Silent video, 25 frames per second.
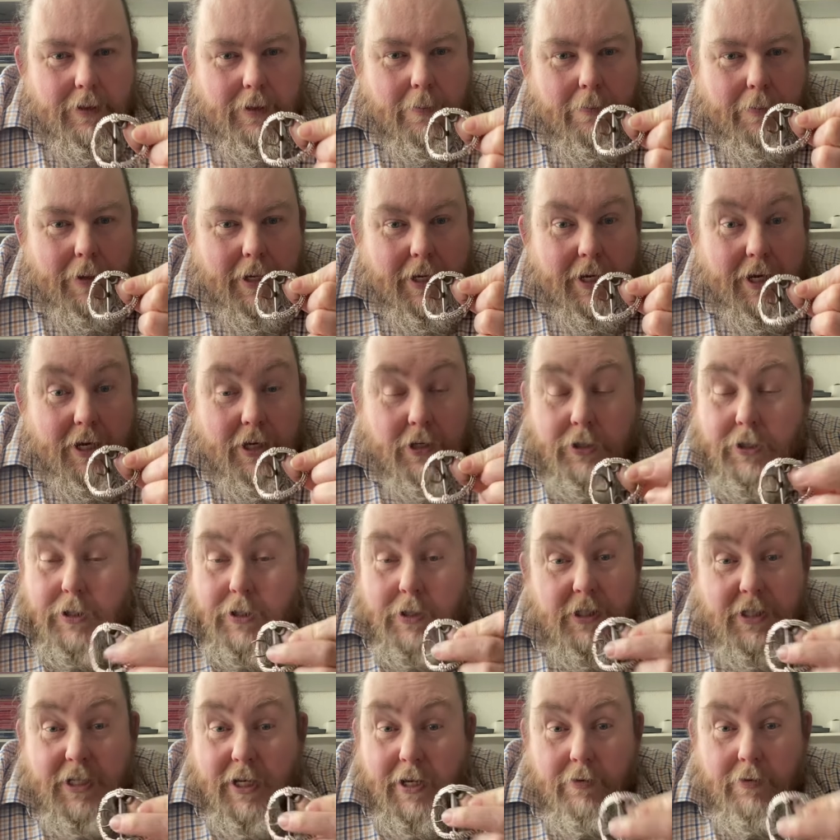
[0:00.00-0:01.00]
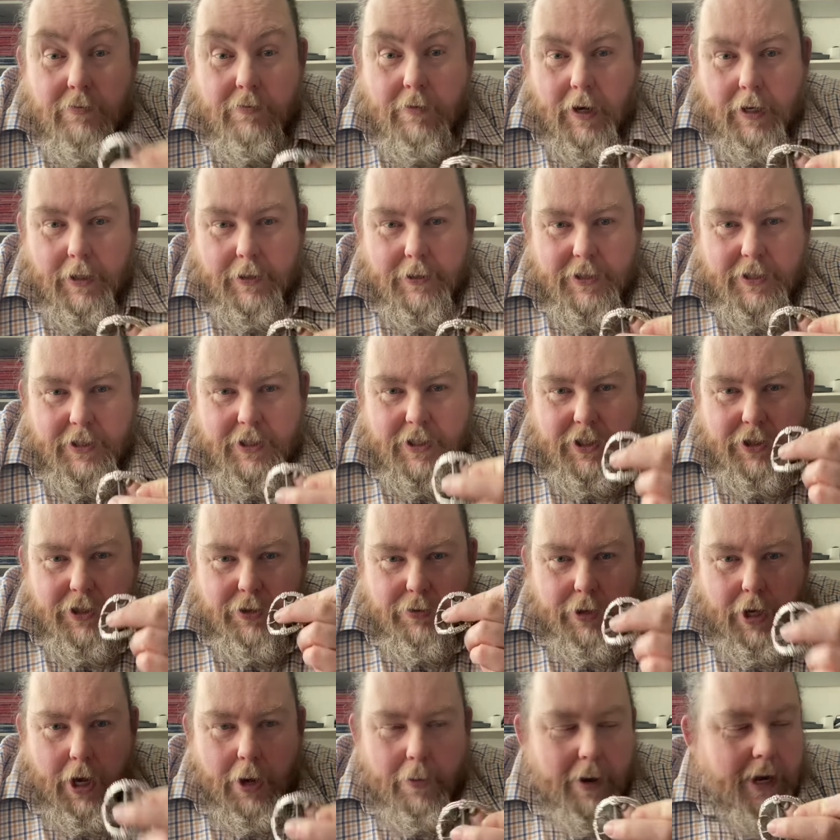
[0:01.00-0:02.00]
because steel rusts. You
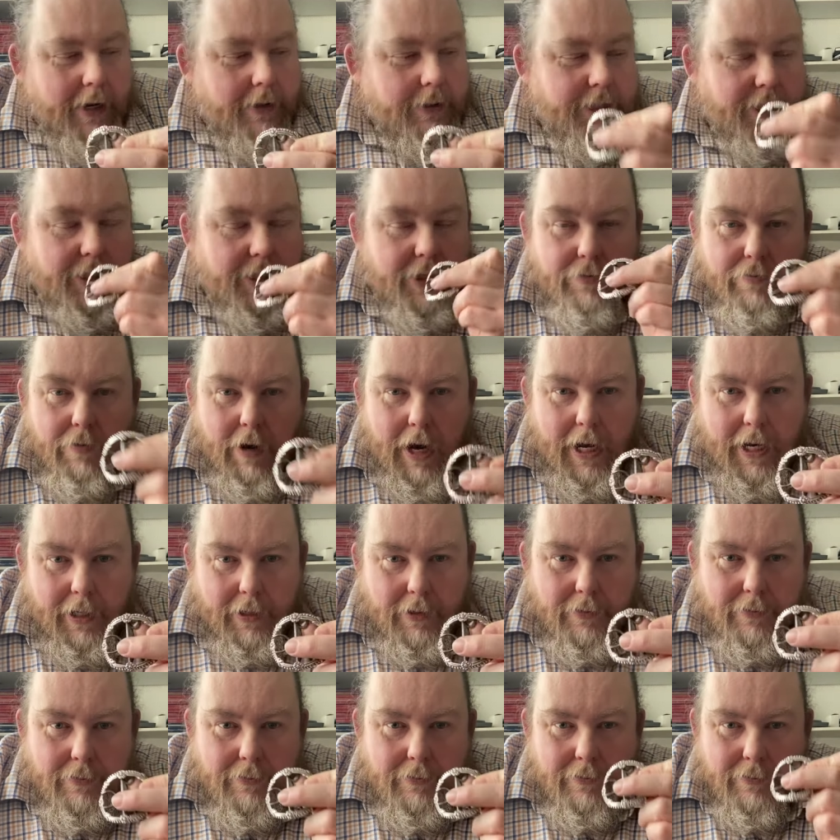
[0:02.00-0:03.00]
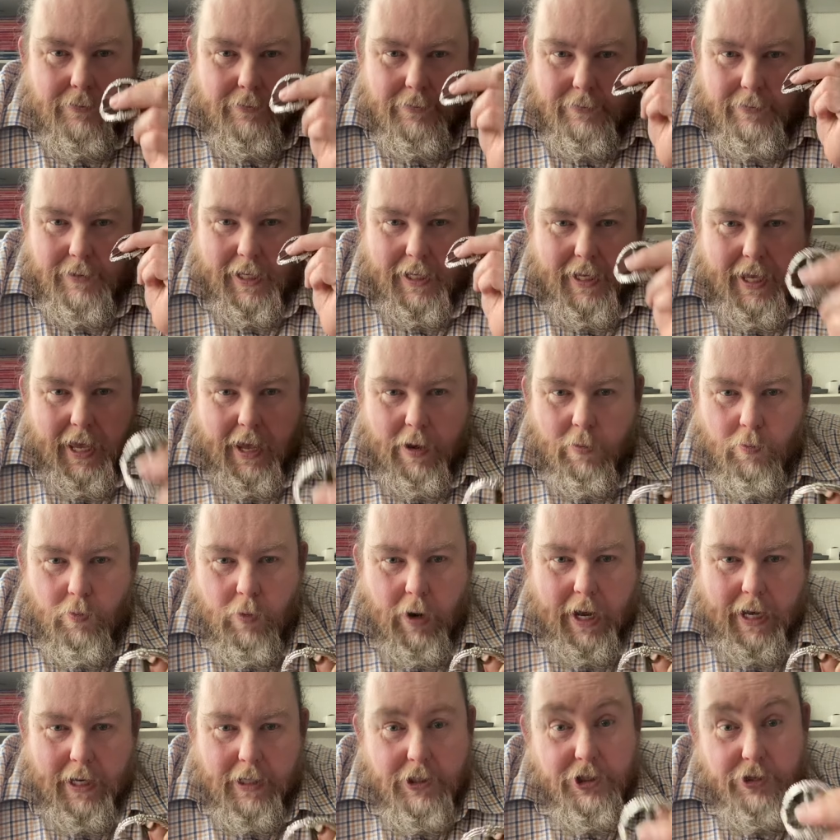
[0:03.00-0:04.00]
go out in the rain, they get
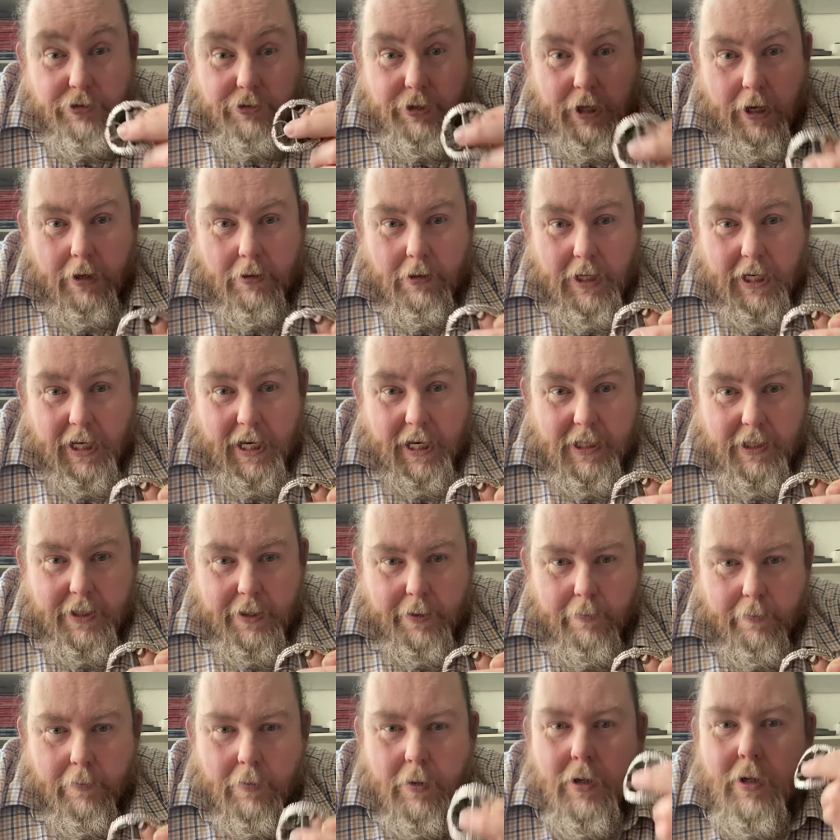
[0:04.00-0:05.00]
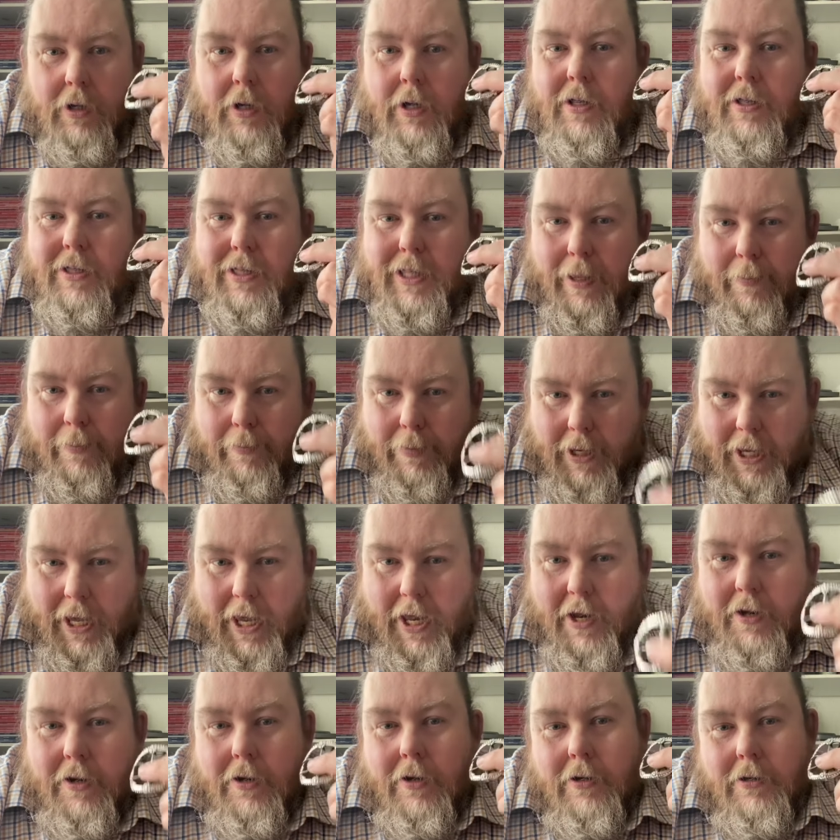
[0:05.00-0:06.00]
wet, you don't clean them, they
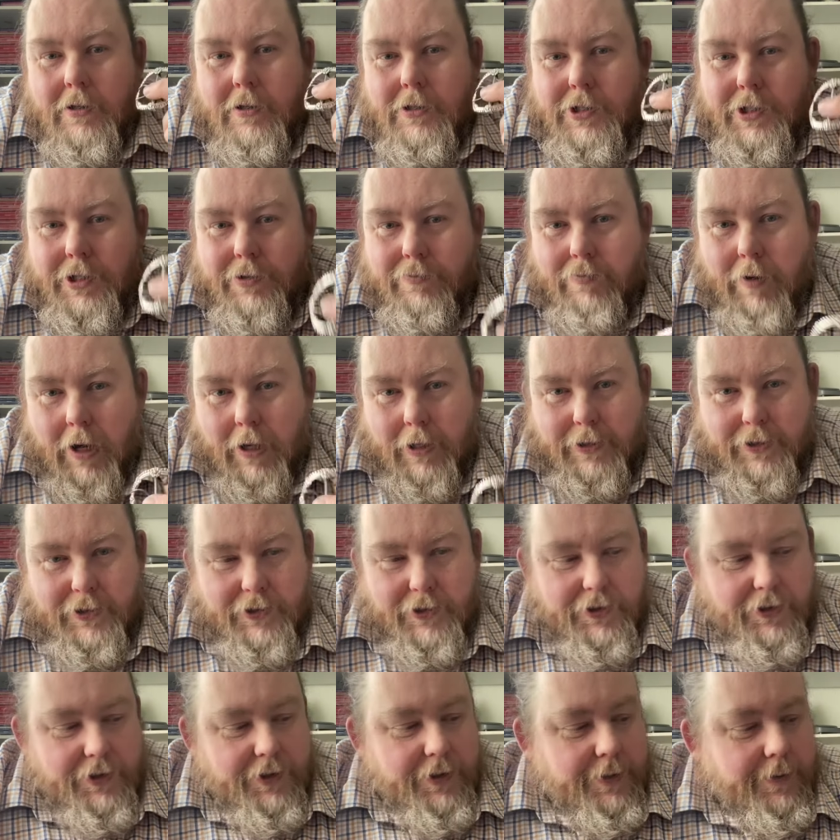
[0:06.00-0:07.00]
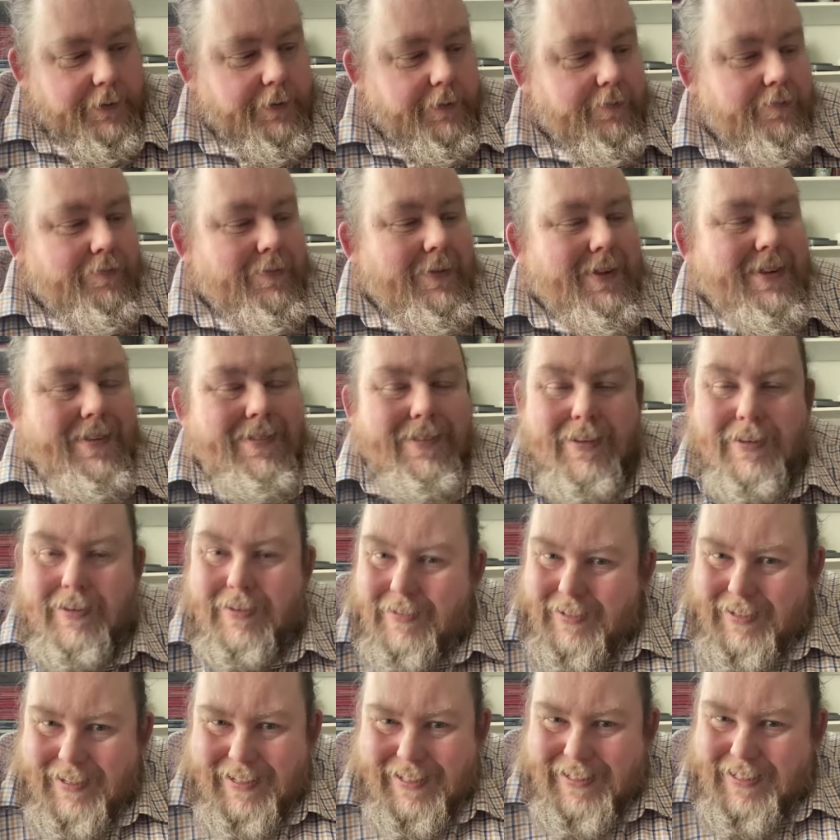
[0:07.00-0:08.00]
begin to rust.
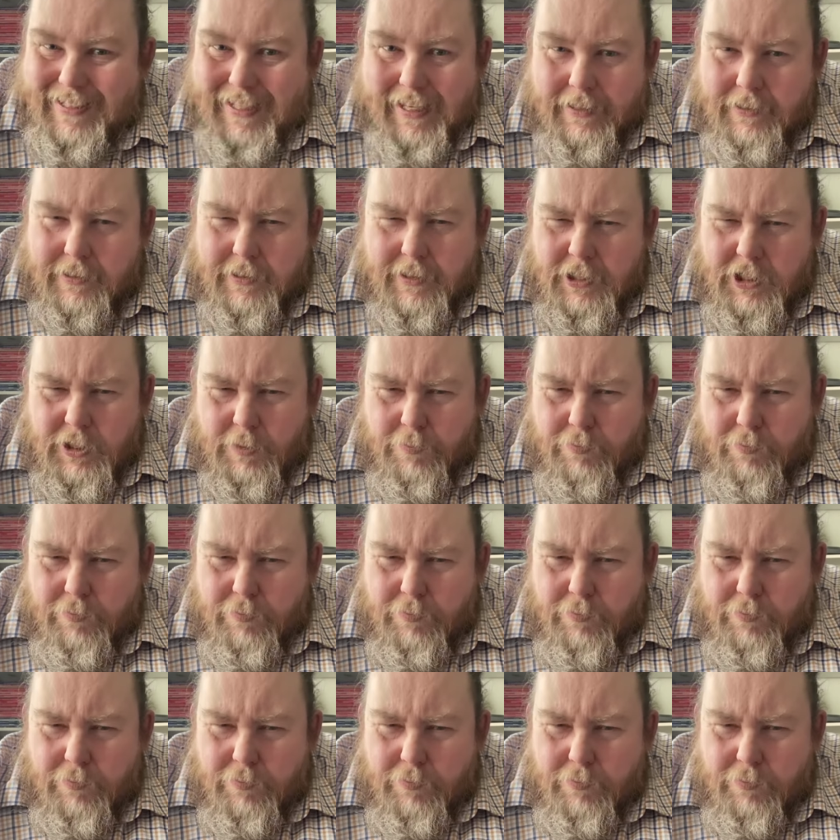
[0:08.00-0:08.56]
Is that such a